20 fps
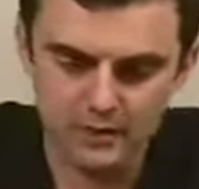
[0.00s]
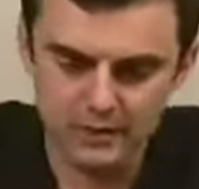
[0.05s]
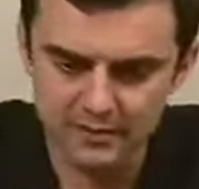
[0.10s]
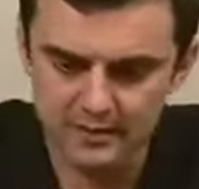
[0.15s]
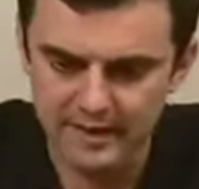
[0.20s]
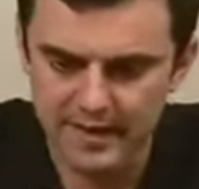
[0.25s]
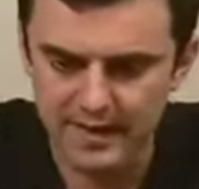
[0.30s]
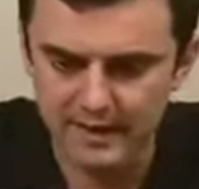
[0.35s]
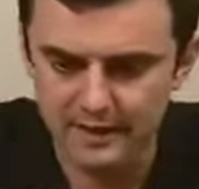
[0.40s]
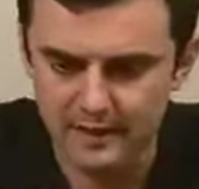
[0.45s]

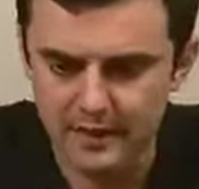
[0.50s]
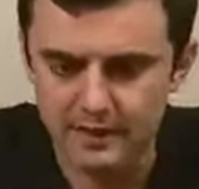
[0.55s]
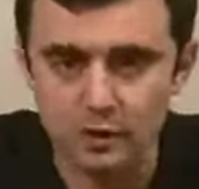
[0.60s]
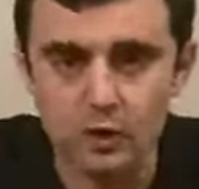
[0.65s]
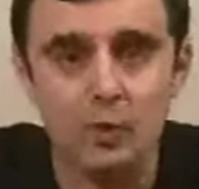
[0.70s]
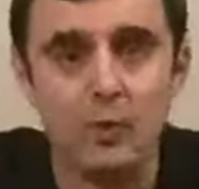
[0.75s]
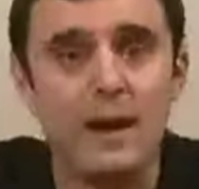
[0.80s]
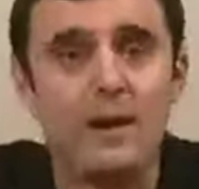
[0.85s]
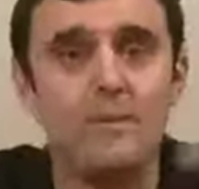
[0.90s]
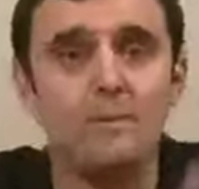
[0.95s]
that uh,
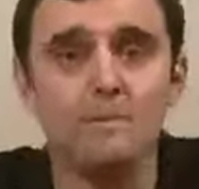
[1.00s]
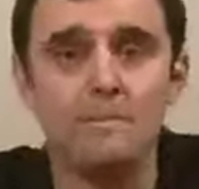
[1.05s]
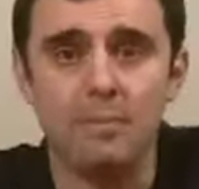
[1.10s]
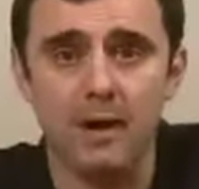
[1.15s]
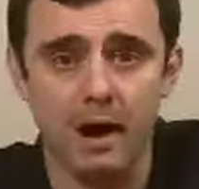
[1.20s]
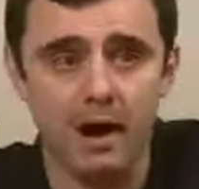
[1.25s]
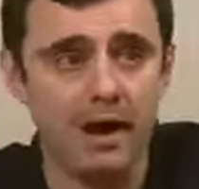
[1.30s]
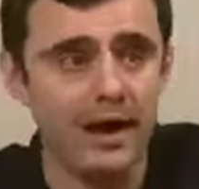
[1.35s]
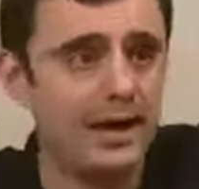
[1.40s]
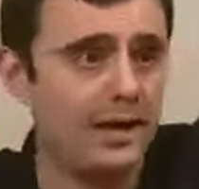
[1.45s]
go out and
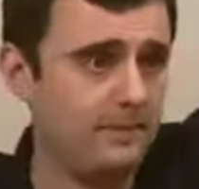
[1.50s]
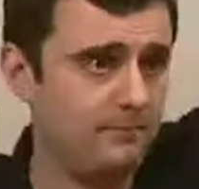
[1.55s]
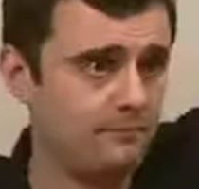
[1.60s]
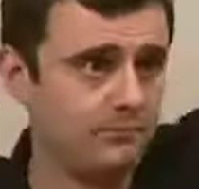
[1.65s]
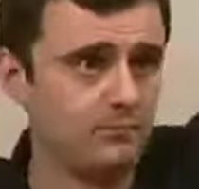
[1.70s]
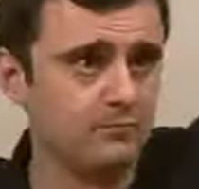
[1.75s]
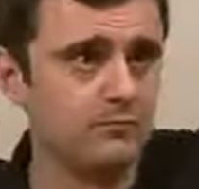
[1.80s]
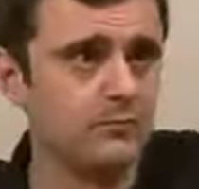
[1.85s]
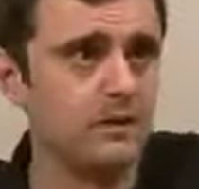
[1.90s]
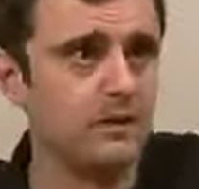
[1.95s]
buy,
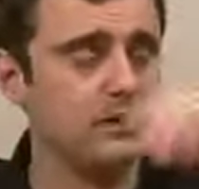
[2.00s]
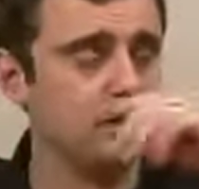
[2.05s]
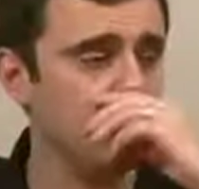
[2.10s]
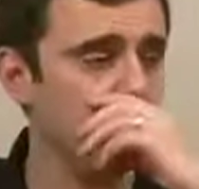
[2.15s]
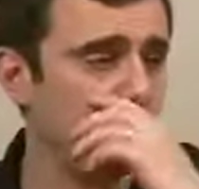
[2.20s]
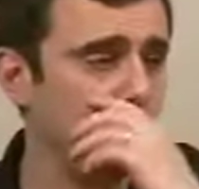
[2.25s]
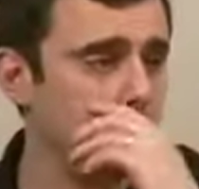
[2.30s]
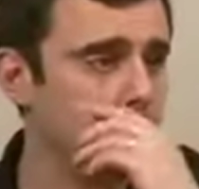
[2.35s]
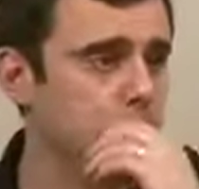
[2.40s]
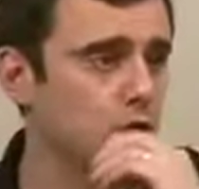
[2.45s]
you
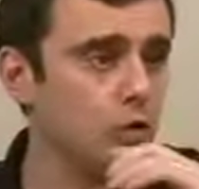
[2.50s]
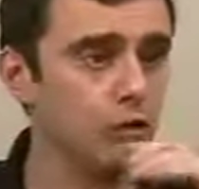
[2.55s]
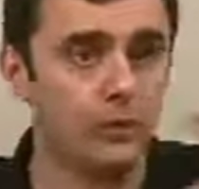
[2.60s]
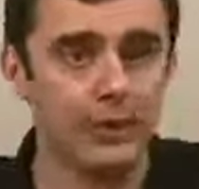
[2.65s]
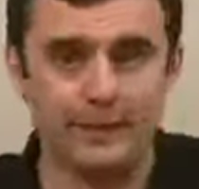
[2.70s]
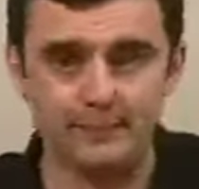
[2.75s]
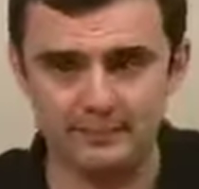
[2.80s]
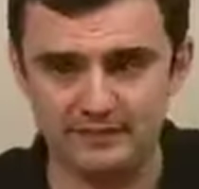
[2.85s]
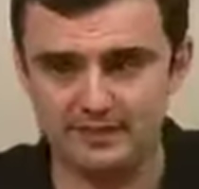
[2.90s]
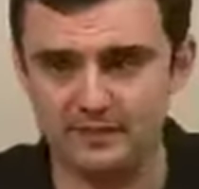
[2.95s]
know,
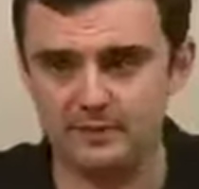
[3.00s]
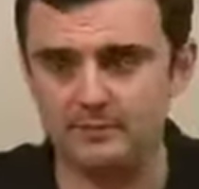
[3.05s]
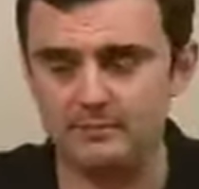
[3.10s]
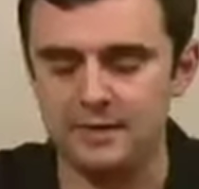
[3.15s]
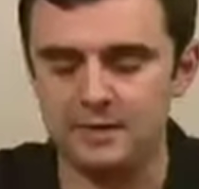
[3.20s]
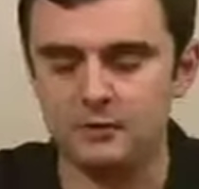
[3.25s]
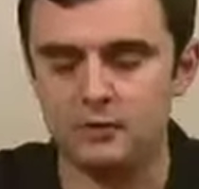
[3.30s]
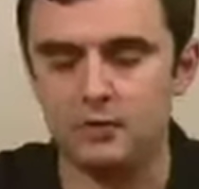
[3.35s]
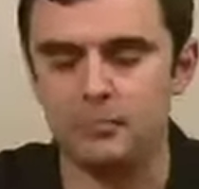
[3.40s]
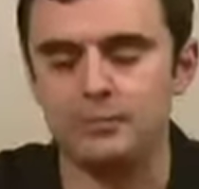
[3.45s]
grapes and
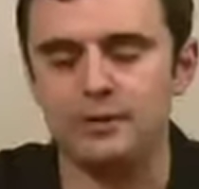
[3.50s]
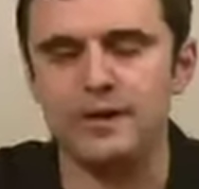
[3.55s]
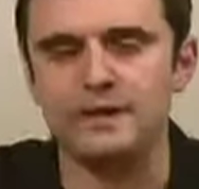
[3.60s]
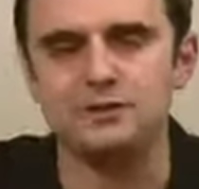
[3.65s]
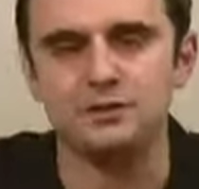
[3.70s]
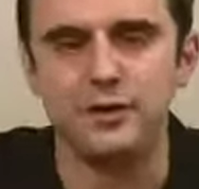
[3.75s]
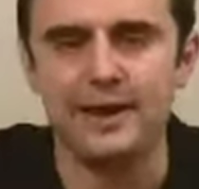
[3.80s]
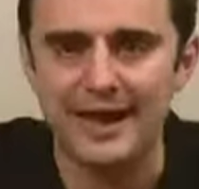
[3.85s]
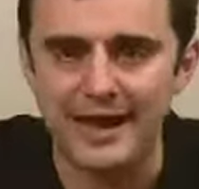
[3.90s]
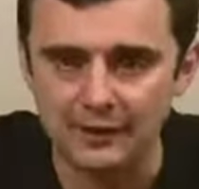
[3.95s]
make their own
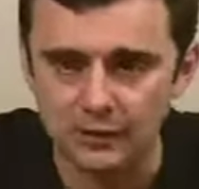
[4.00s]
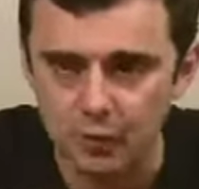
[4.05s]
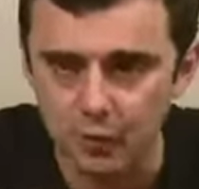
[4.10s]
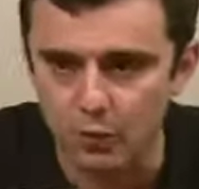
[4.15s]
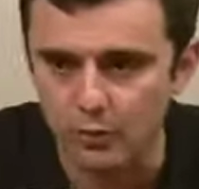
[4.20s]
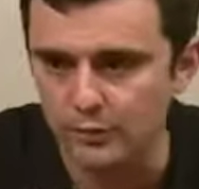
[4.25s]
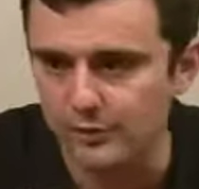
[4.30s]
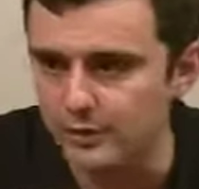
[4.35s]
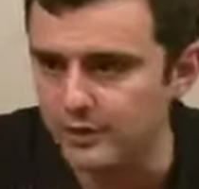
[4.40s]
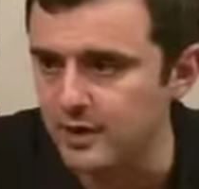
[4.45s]
brands are
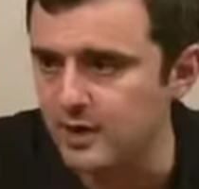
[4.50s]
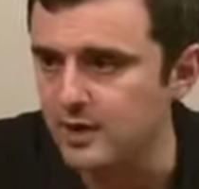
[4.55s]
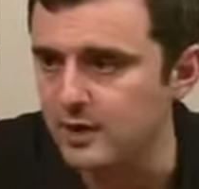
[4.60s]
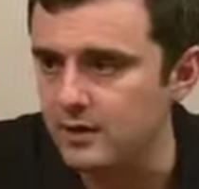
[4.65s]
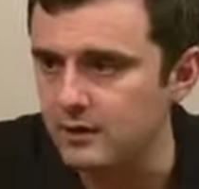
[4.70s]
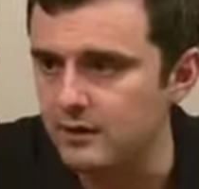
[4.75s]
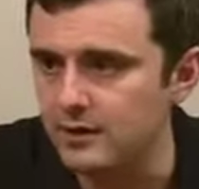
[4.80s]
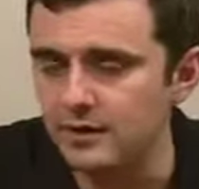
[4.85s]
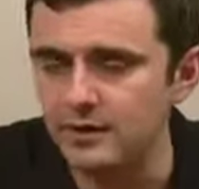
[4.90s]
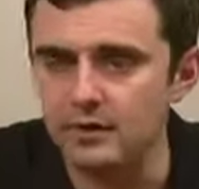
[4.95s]
headquartered
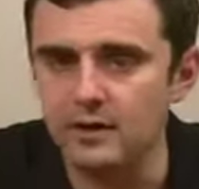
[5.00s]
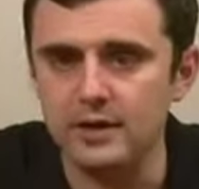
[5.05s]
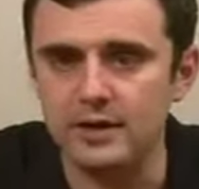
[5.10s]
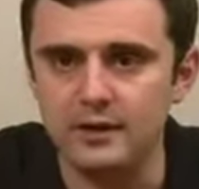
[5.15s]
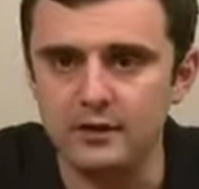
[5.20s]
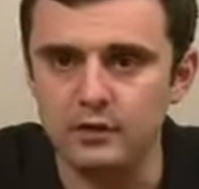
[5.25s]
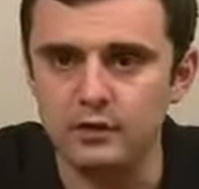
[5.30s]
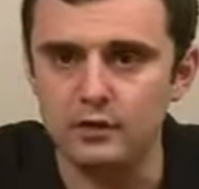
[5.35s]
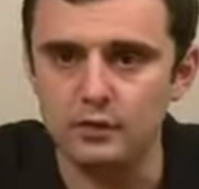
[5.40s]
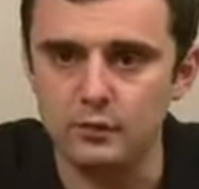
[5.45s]
in
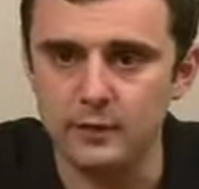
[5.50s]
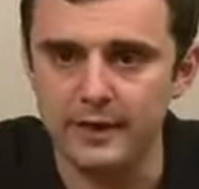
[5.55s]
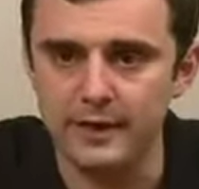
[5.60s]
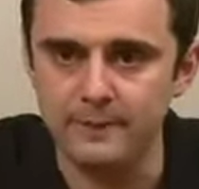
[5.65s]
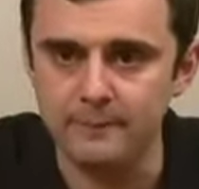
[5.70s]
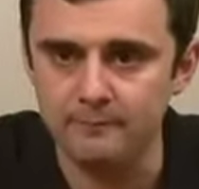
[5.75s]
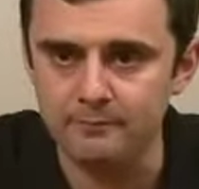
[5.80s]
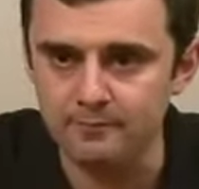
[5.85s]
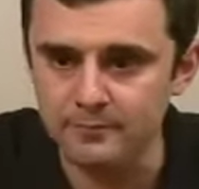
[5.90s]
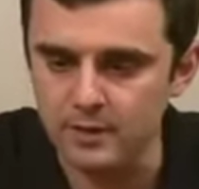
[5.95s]
in
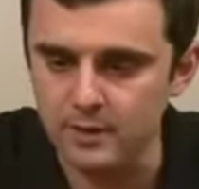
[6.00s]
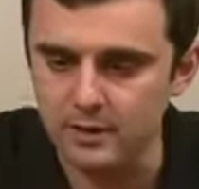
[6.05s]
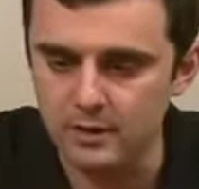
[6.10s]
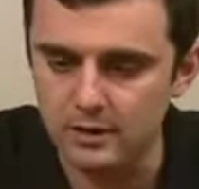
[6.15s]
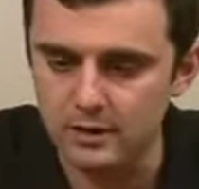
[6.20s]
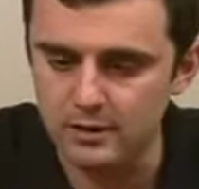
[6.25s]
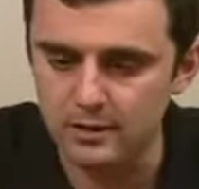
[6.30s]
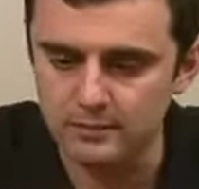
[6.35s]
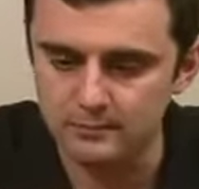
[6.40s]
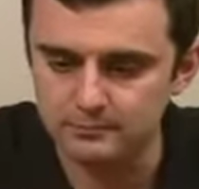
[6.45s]
Nuits,
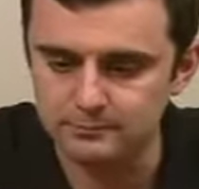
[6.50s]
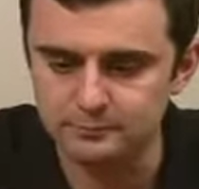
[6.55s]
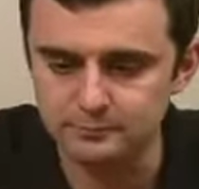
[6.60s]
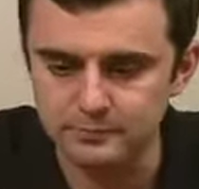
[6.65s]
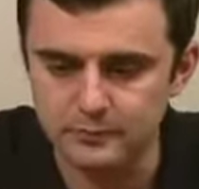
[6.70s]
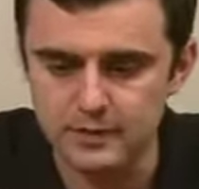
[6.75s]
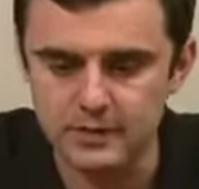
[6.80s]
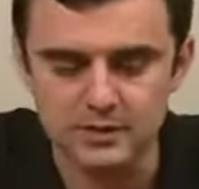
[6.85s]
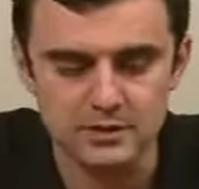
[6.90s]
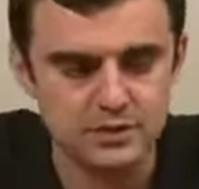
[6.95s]
um,
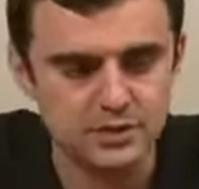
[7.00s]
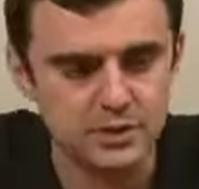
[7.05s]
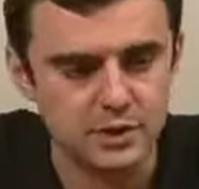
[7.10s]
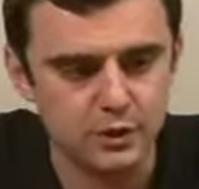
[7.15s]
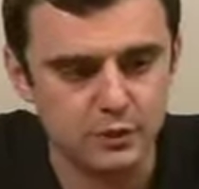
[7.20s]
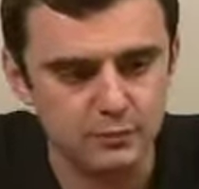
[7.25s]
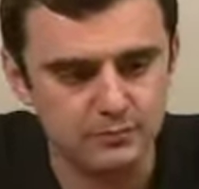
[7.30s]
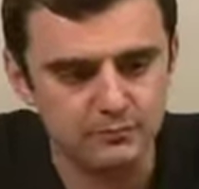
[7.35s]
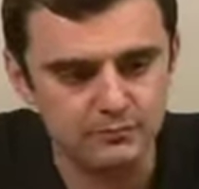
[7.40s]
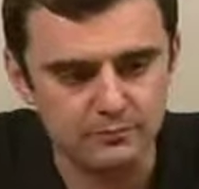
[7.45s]
and
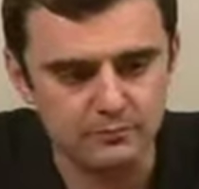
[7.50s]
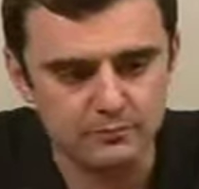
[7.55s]
so